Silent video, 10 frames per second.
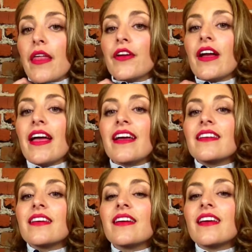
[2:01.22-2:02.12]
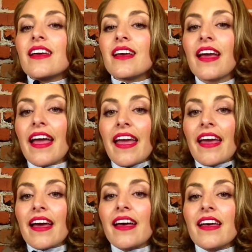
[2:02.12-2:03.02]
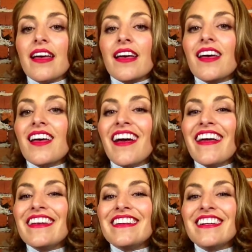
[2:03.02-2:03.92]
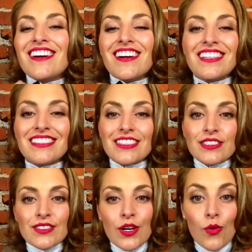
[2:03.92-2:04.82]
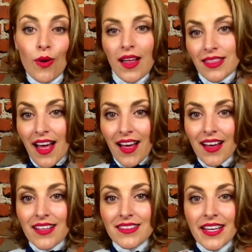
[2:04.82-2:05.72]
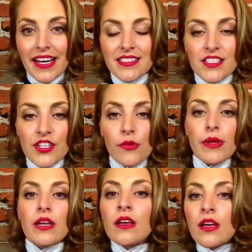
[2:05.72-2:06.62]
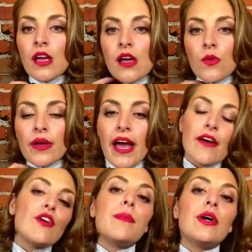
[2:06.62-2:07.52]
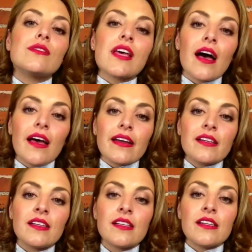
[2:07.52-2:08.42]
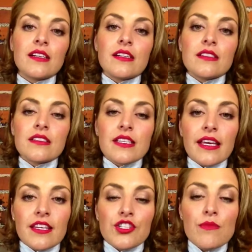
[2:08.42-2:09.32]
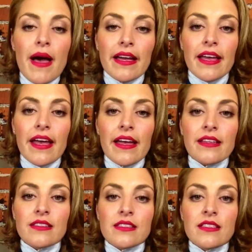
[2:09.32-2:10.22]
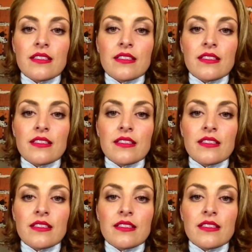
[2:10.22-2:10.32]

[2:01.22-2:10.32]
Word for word: other end, and voila, ladies and gentlemen, we have a bow tie. Take the two back ends,